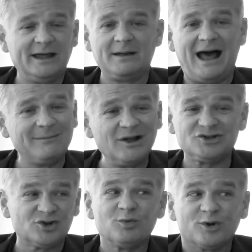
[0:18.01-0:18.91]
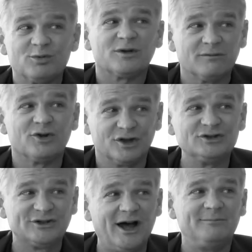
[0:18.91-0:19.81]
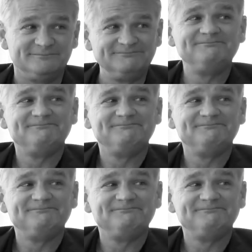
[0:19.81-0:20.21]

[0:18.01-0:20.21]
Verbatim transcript: And I'm not sure we're doing a very good job.